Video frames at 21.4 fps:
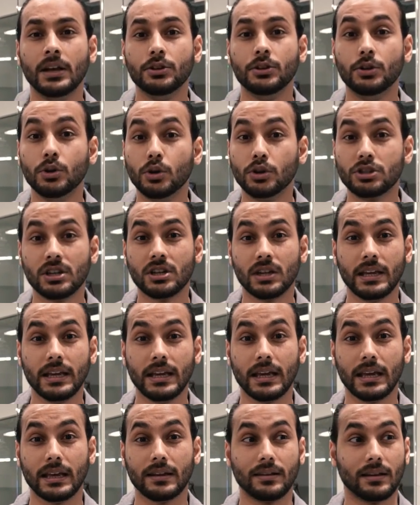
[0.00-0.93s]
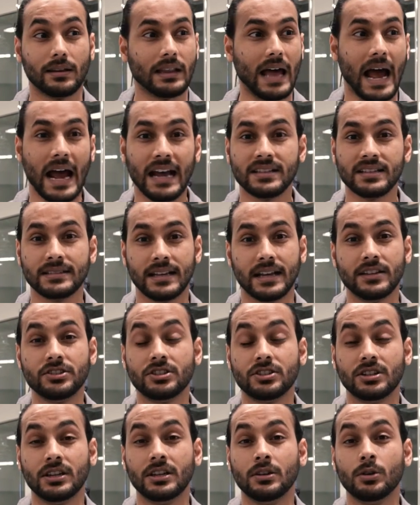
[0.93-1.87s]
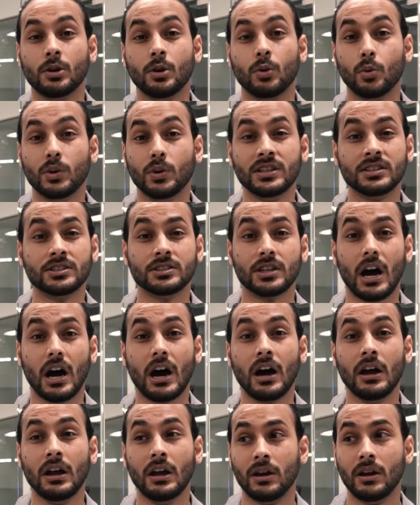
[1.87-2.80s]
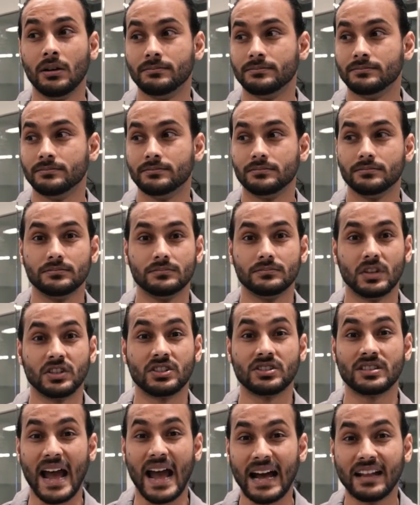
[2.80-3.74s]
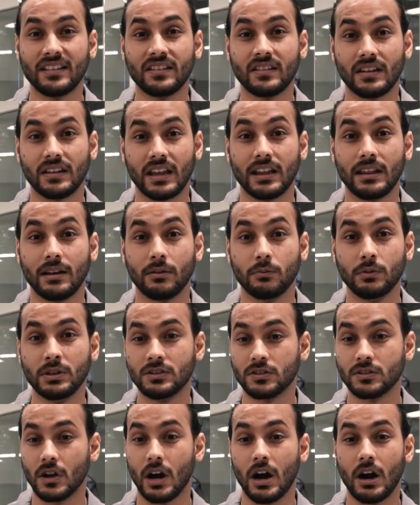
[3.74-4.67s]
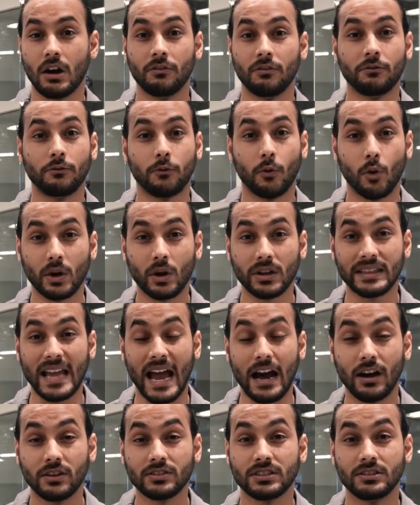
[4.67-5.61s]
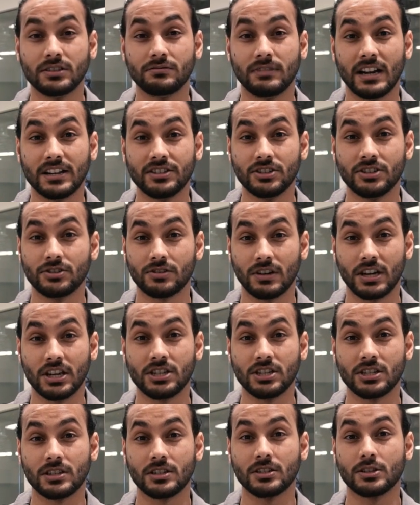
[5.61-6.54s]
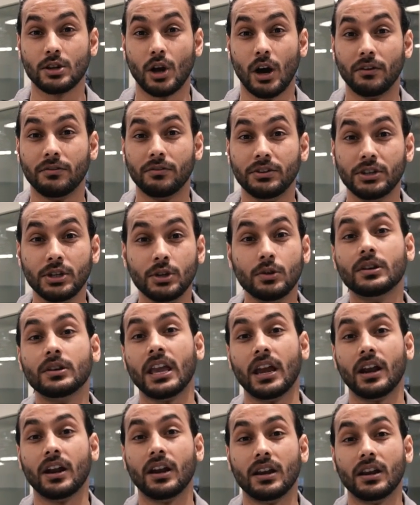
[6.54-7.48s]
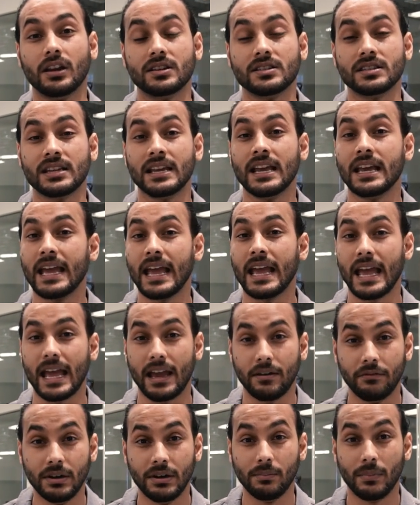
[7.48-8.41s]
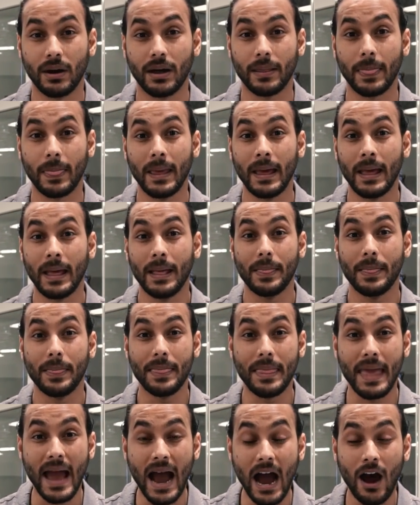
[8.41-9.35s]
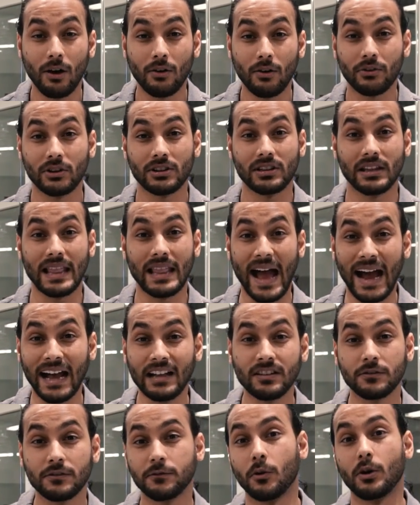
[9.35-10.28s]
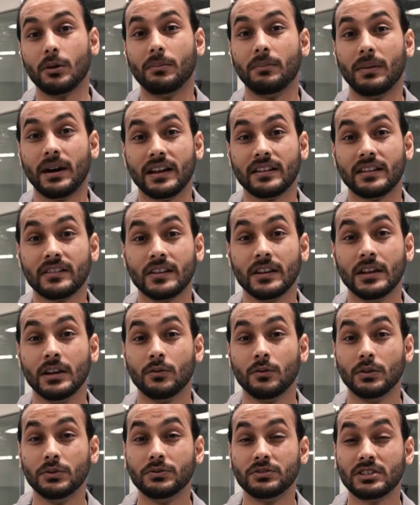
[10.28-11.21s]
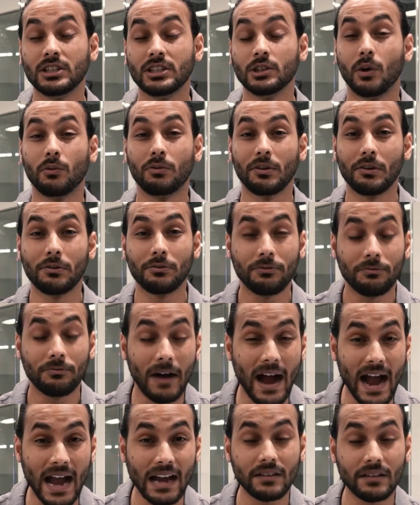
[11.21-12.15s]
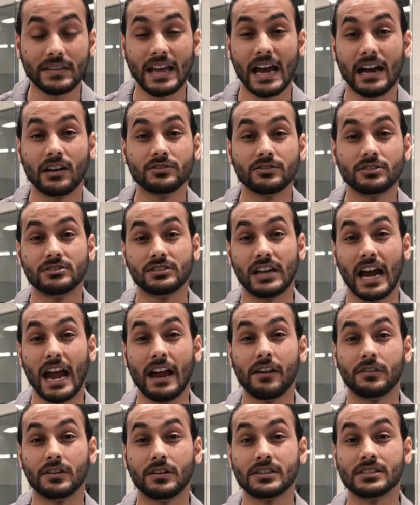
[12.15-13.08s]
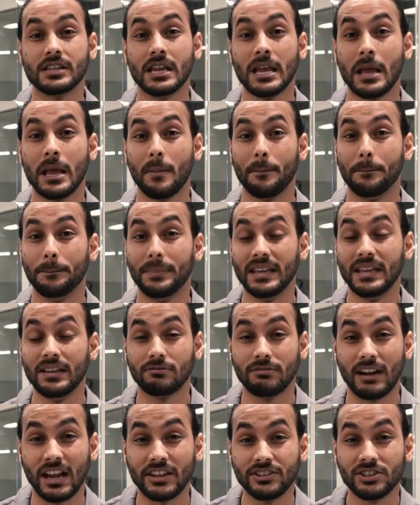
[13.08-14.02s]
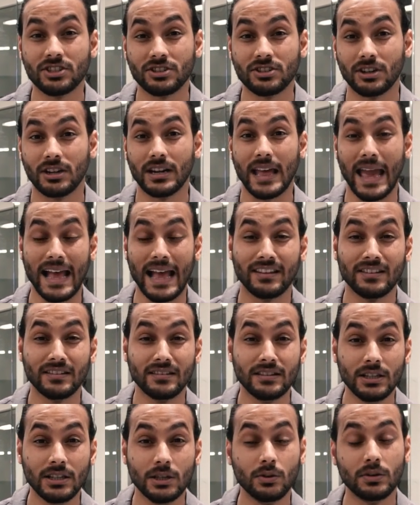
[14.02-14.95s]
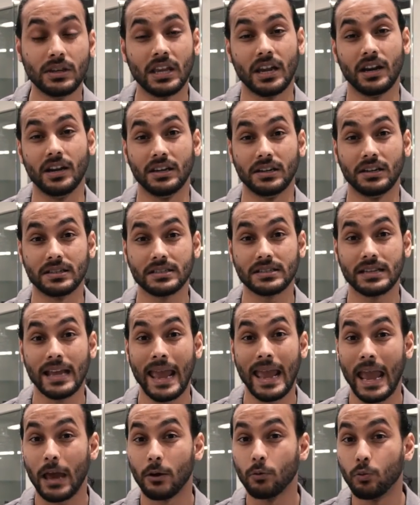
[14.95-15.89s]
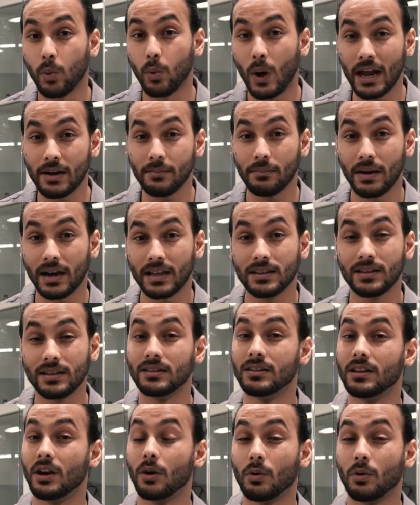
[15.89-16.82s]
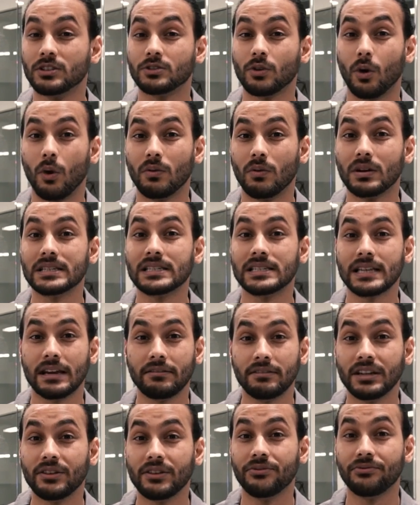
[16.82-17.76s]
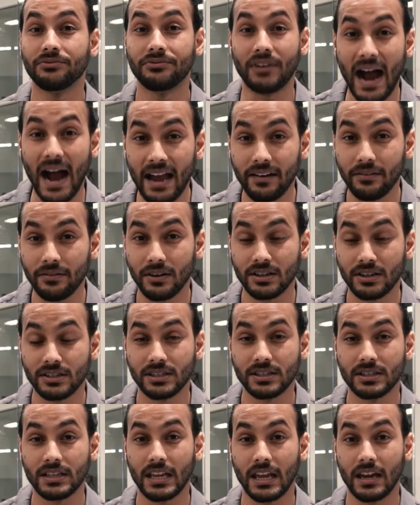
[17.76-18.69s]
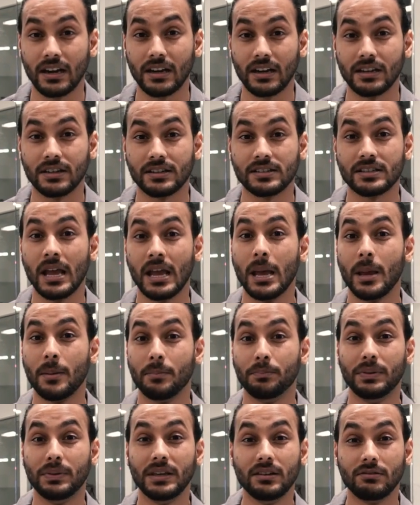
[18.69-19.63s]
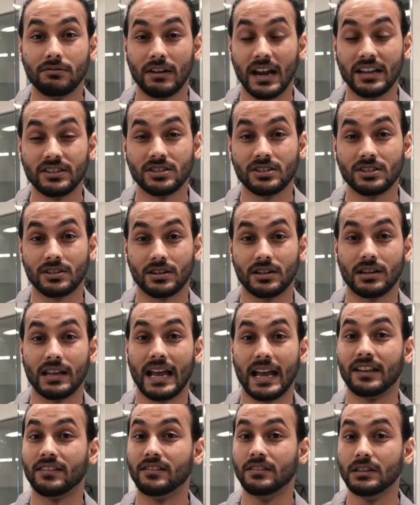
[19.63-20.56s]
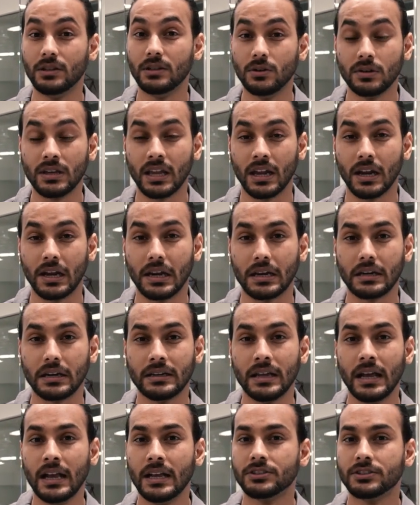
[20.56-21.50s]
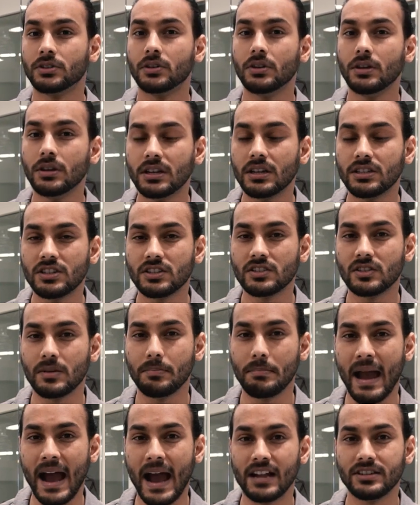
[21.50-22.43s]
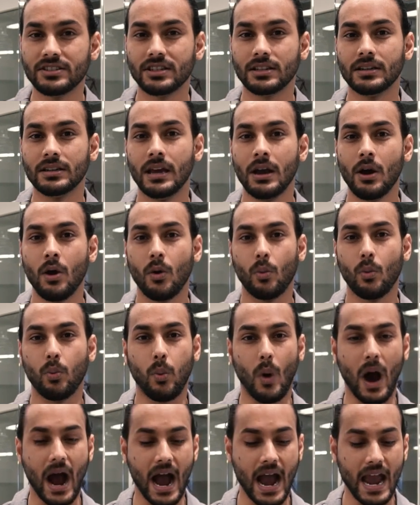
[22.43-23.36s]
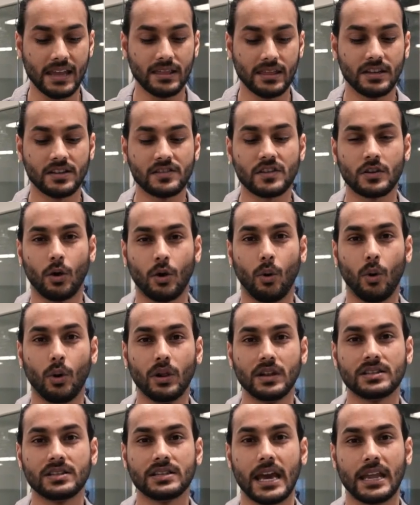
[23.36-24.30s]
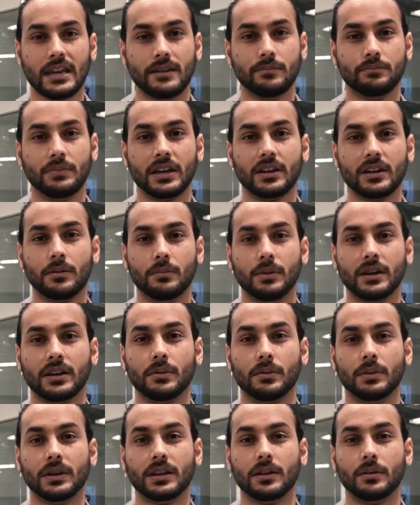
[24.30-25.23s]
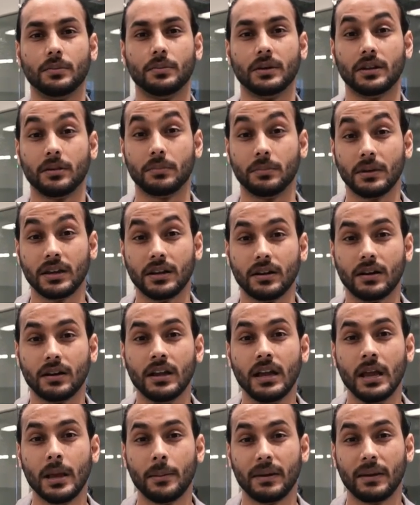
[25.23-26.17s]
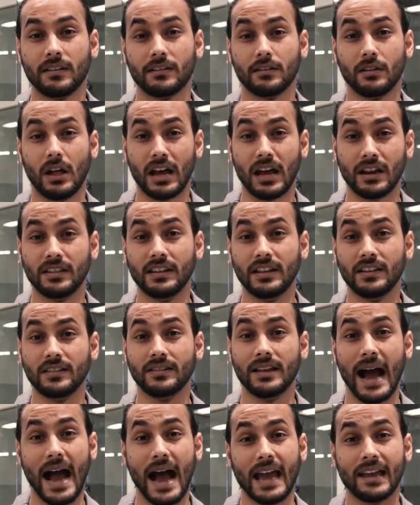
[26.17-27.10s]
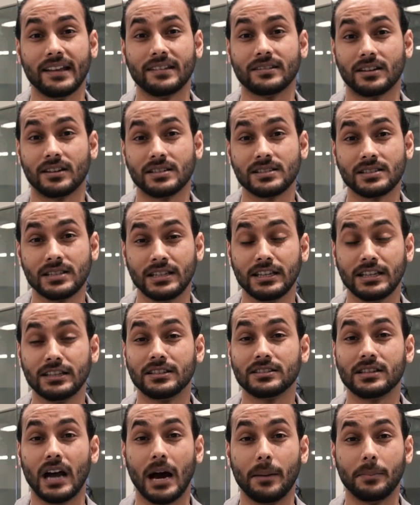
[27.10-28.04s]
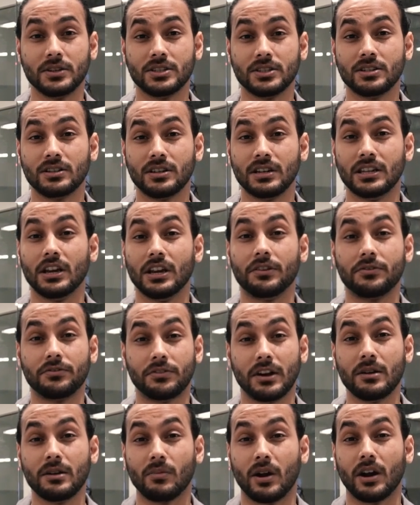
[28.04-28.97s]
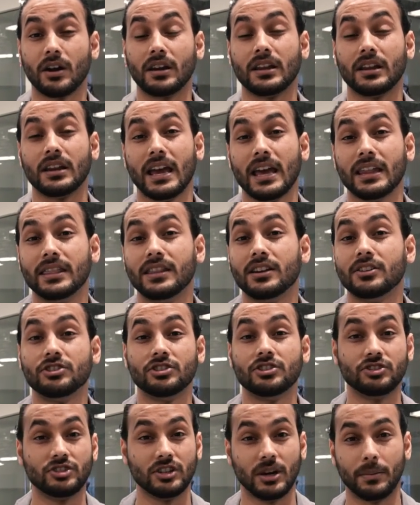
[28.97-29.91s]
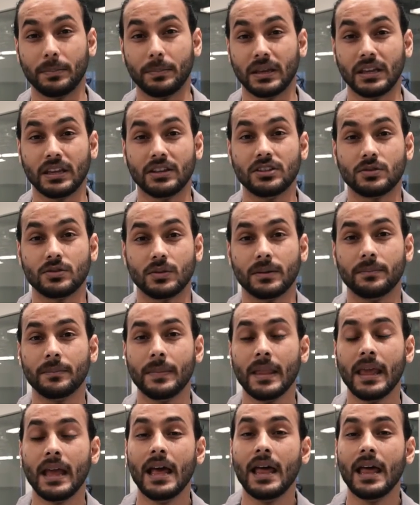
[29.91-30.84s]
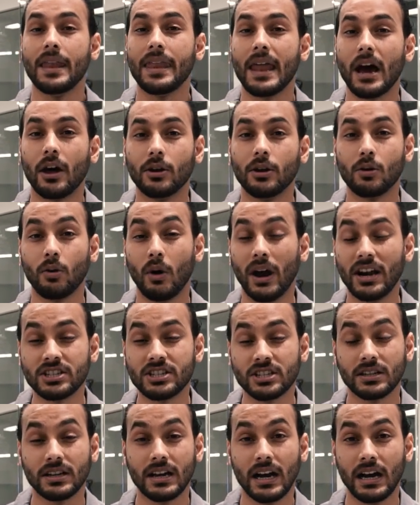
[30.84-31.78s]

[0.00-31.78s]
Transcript: Usually in the last century, the stats say that we saw 4,000 registrations of new carriers every month. Now, for the last 4 months, we've seen over 5,000 drivers being registered as new carriers. And 1 month, there was over 7,500 carriers being registered as new carrier. So you can just imagine why this hole is getting bigger, bigger, bigger, bigger, bigger. Because a lot of these guys are seeing this opportunity of freight market and they're just jumping into it. Now the question